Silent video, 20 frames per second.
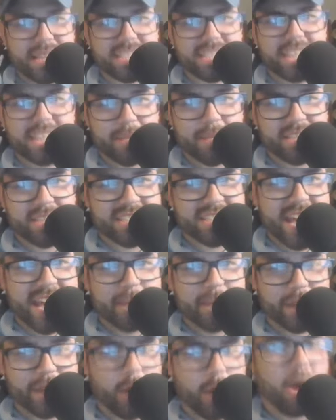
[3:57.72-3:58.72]
the same
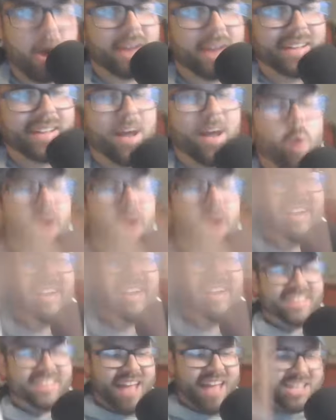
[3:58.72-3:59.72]
mistake, but I wanted
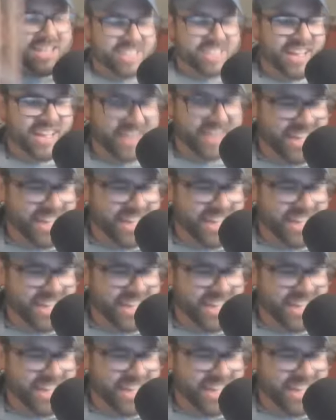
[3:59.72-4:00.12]
to catch that.